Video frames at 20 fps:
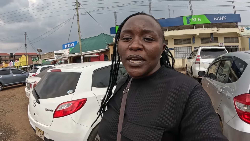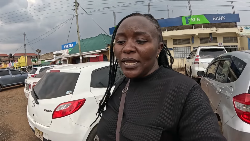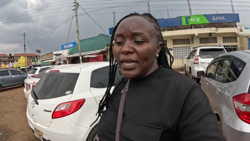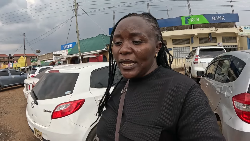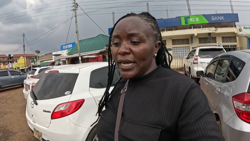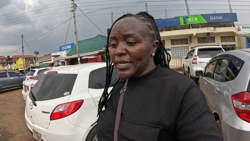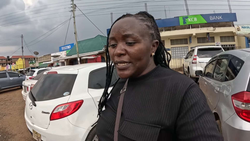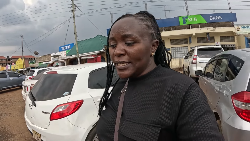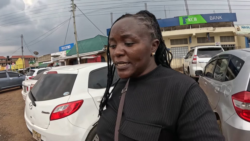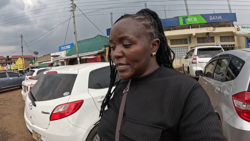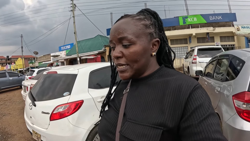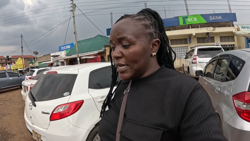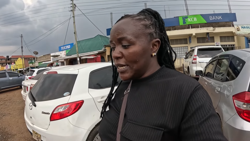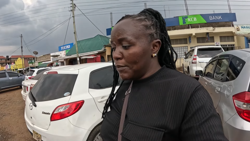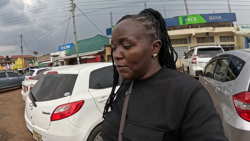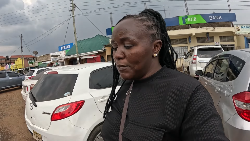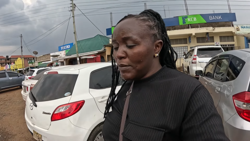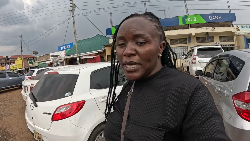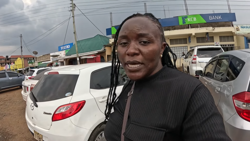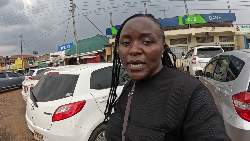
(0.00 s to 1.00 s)
let
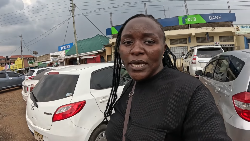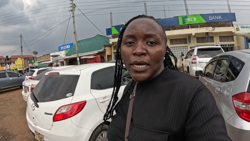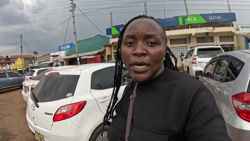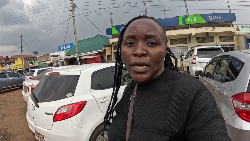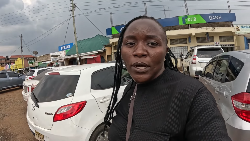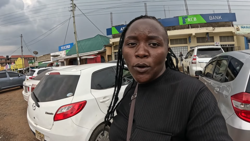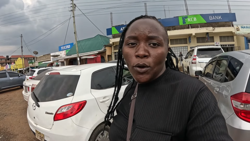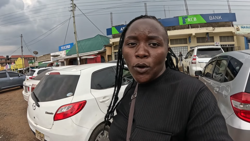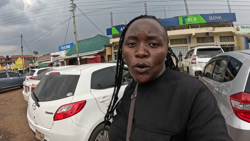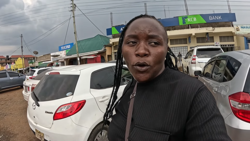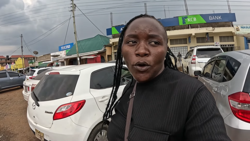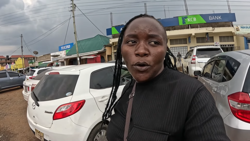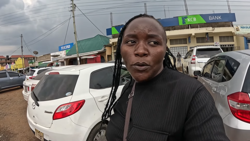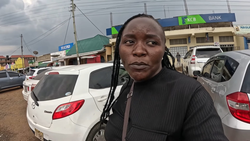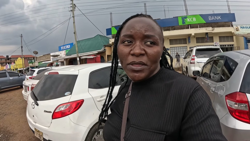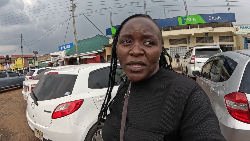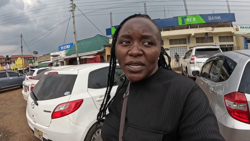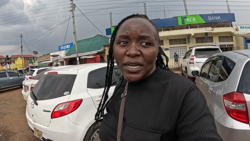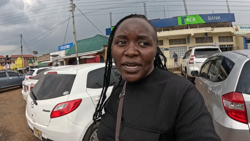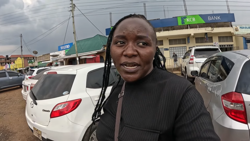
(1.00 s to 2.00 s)
me go
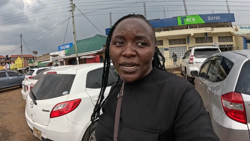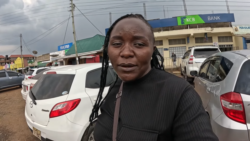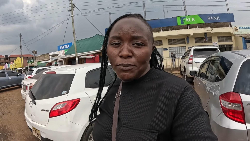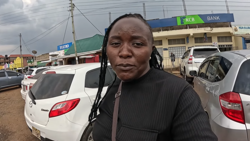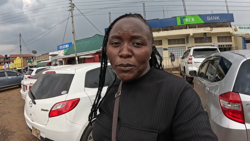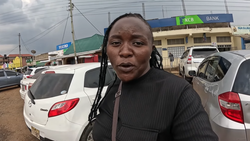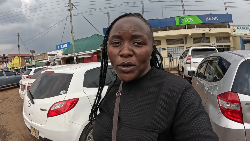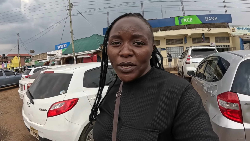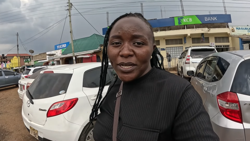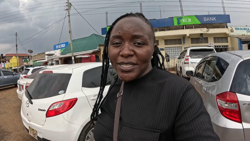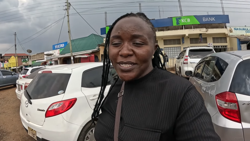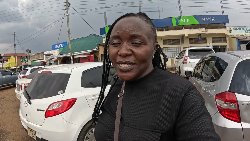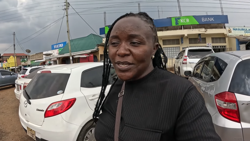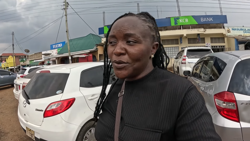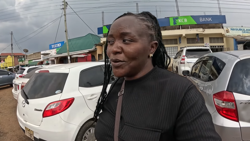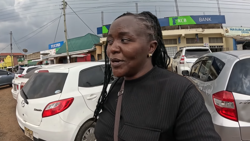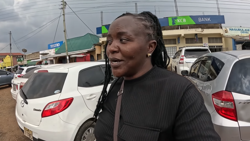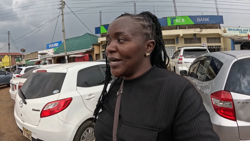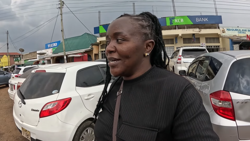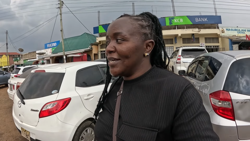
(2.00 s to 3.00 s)
home, then I'm gonna see
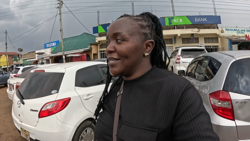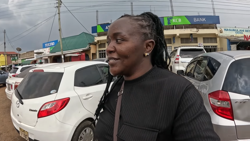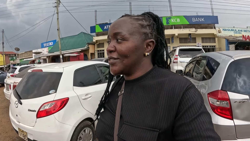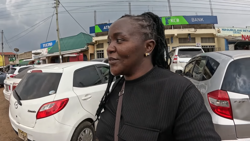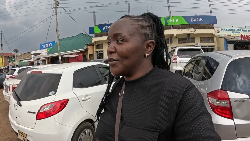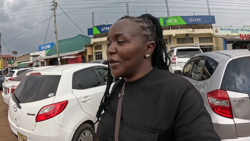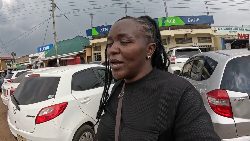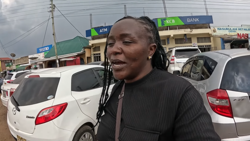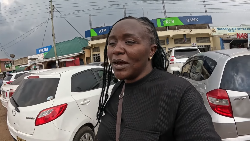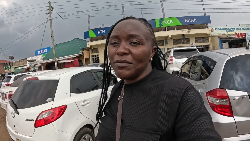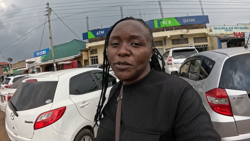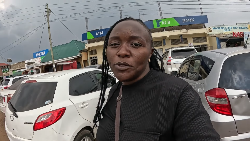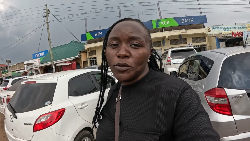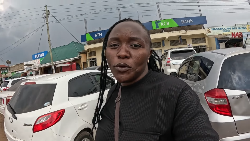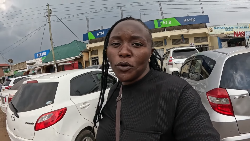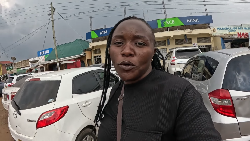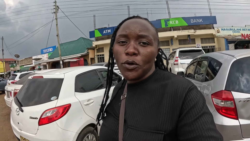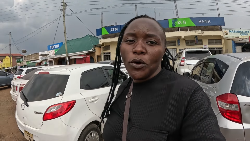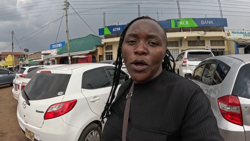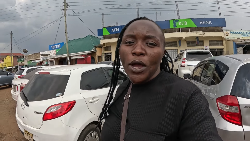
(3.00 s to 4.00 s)
you guys. You know, I have to
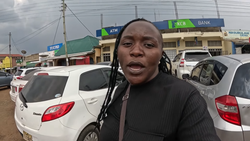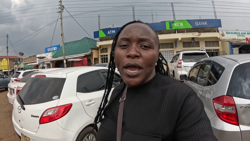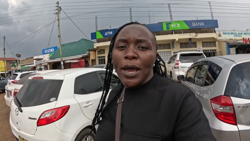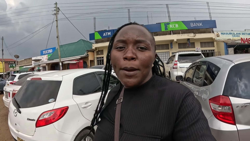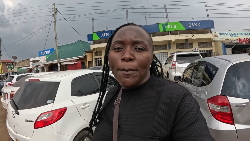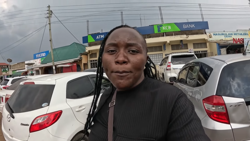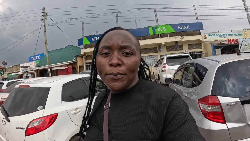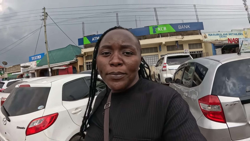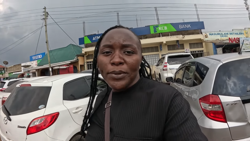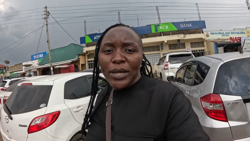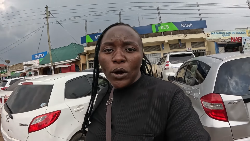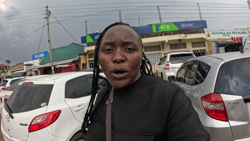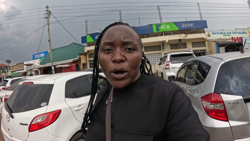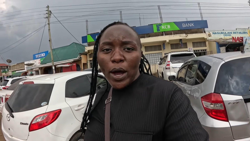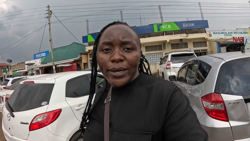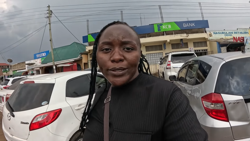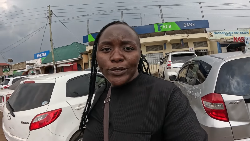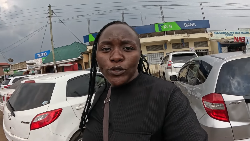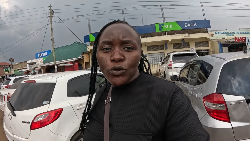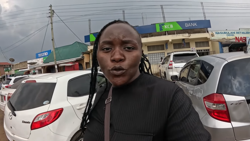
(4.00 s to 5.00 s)
go now
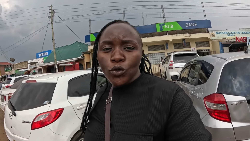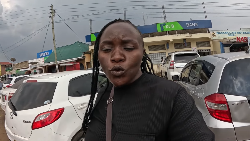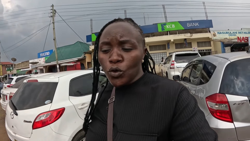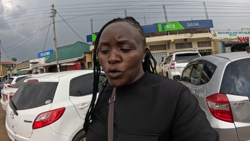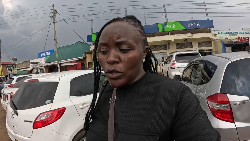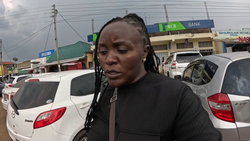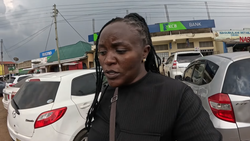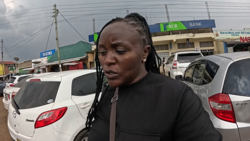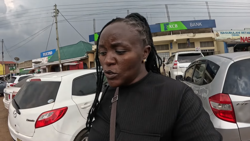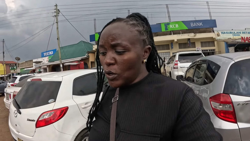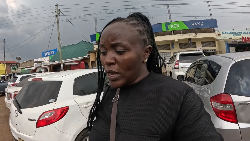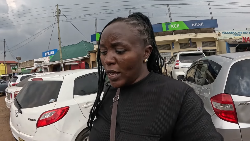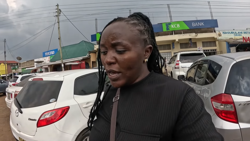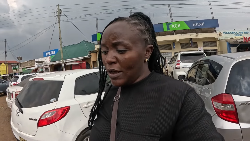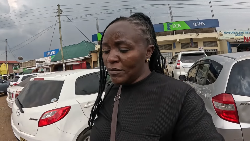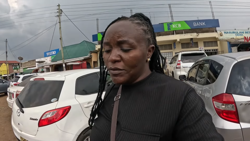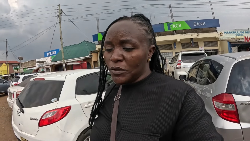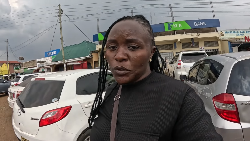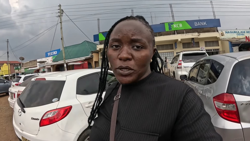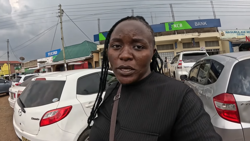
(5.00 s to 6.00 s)
at school, so I
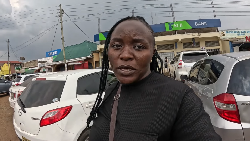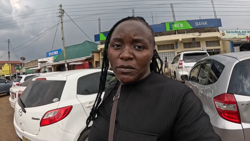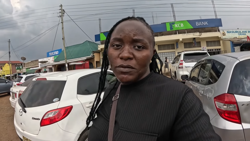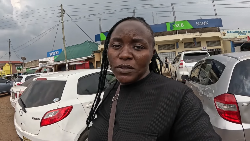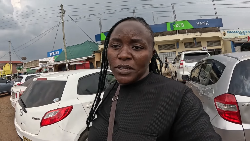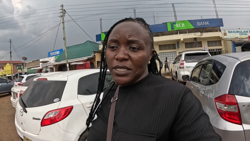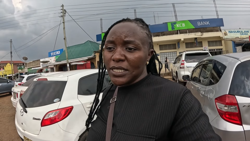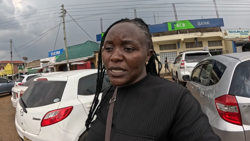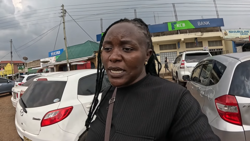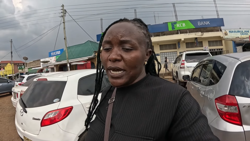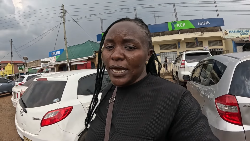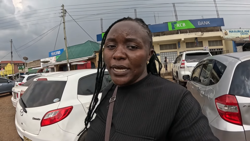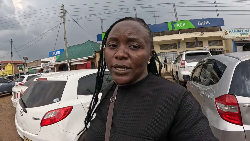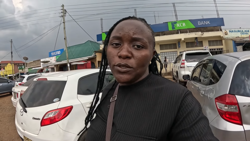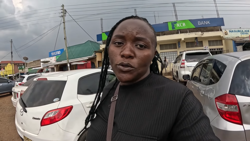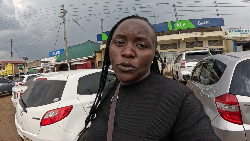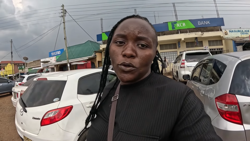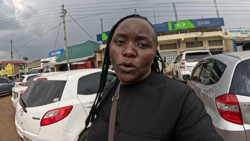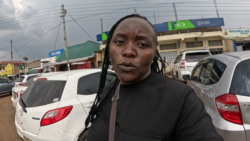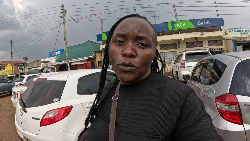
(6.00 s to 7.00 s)
have to give this guy
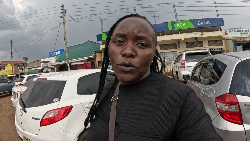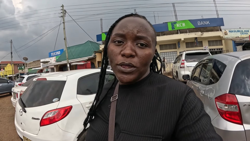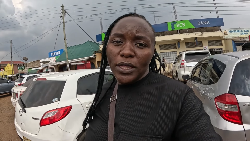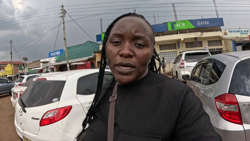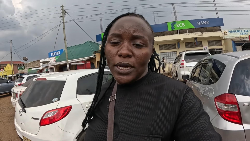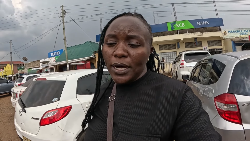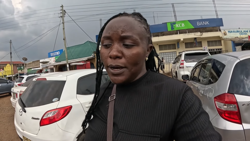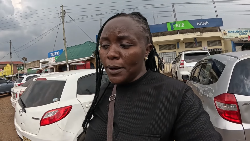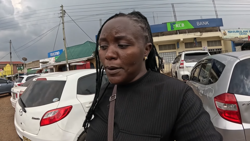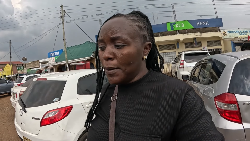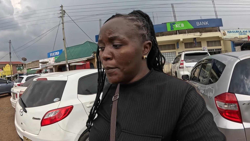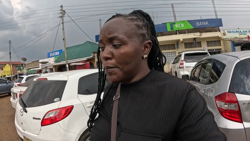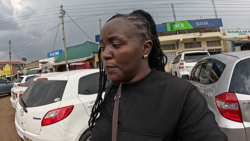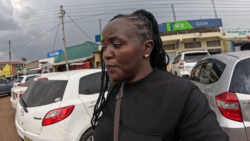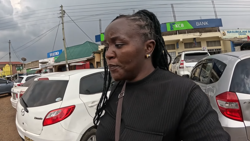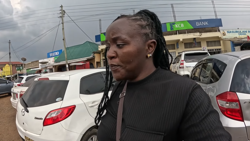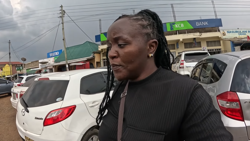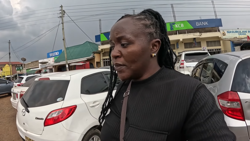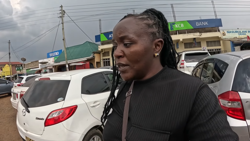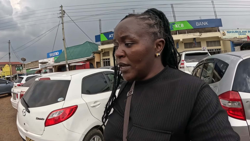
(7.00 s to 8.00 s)
to go with the
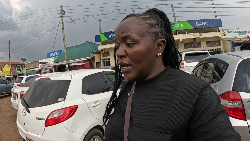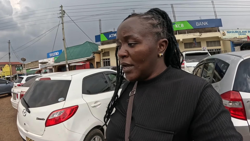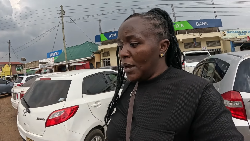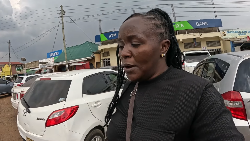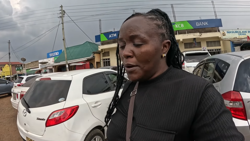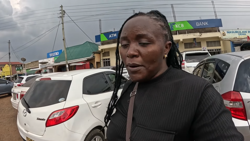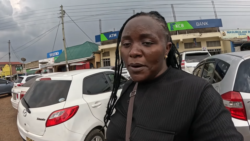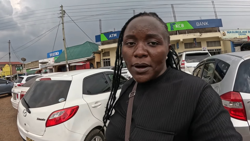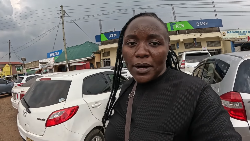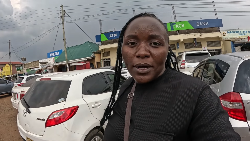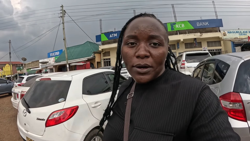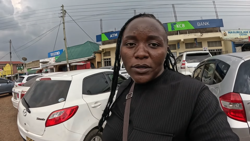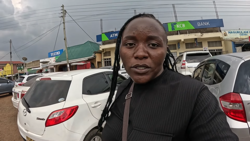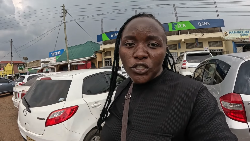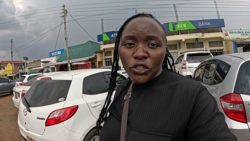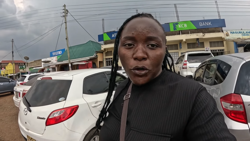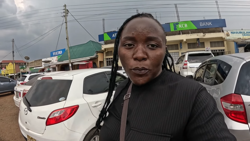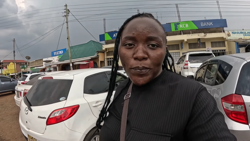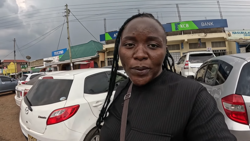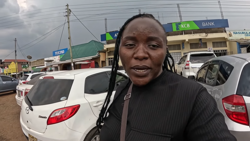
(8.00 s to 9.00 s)

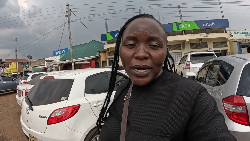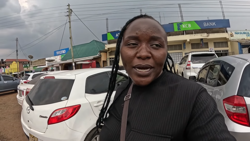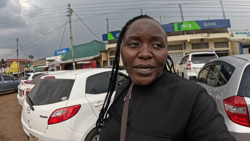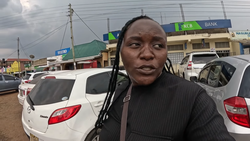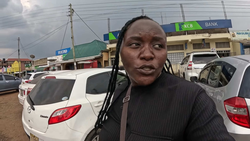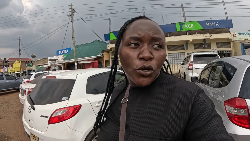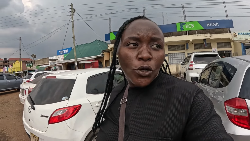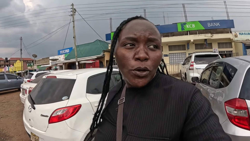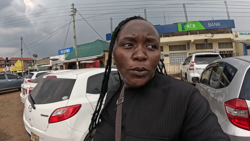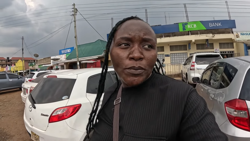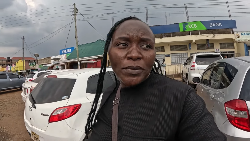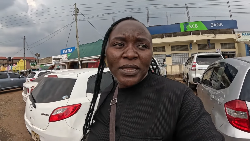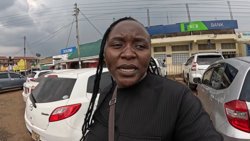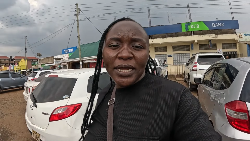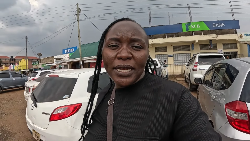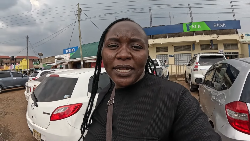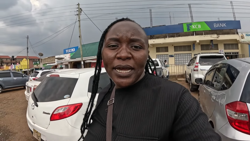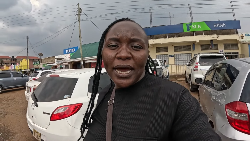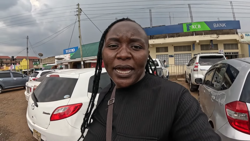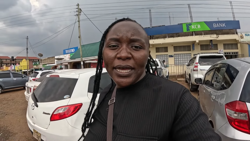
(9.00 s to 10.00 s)
shopping at home,
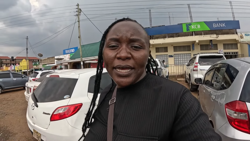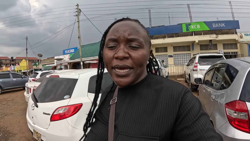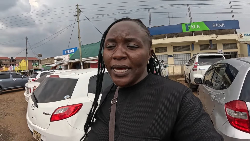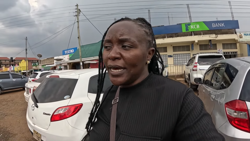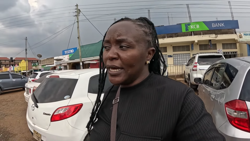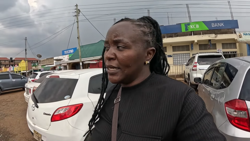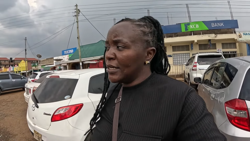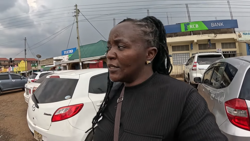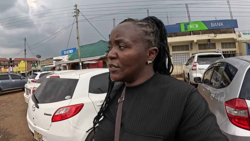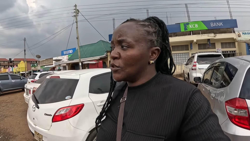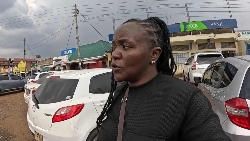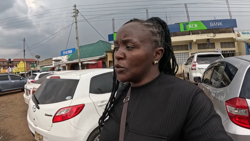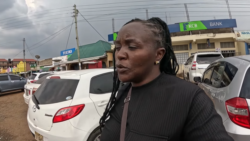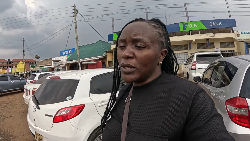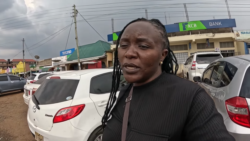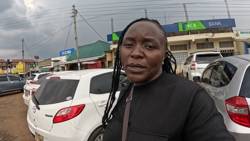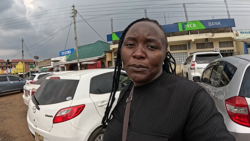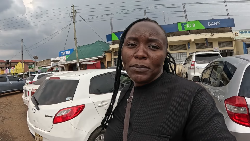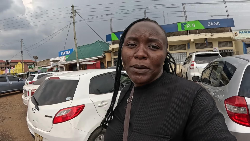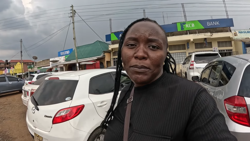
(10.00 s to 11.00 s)
then I head to
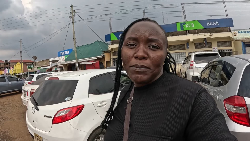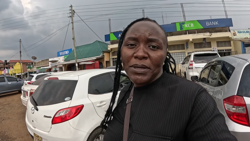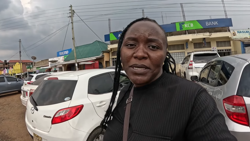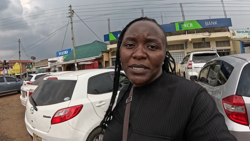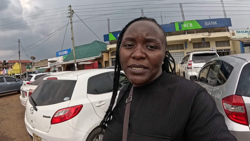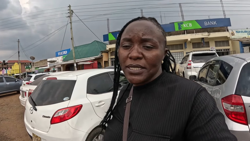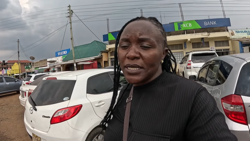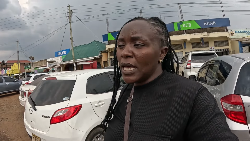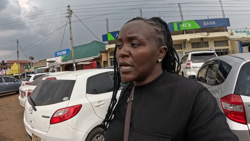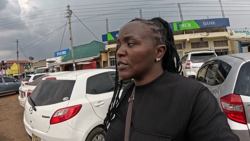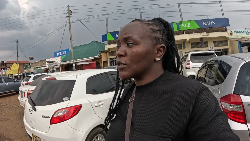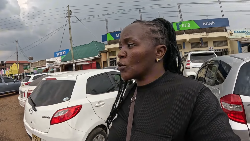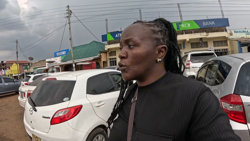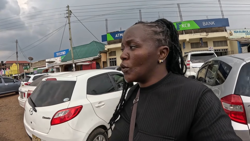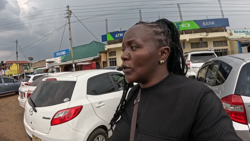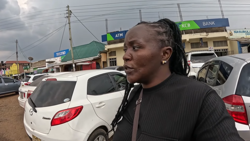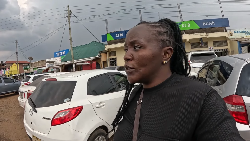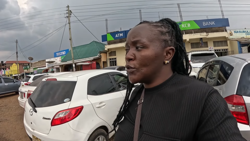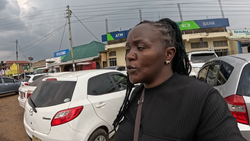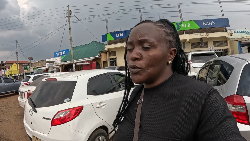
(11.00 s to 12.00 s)
the baby's
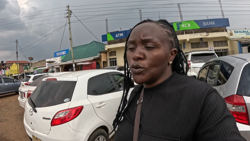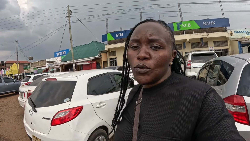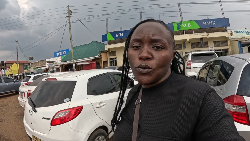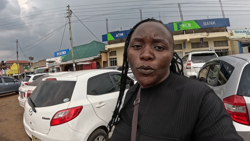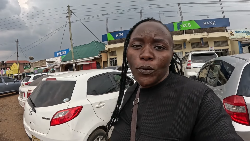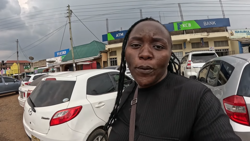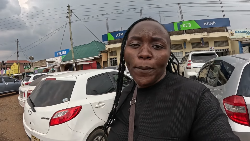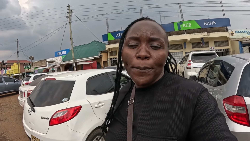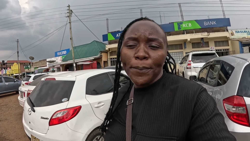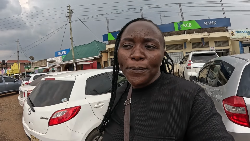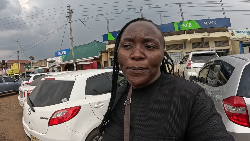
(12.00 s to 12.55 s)
school. To,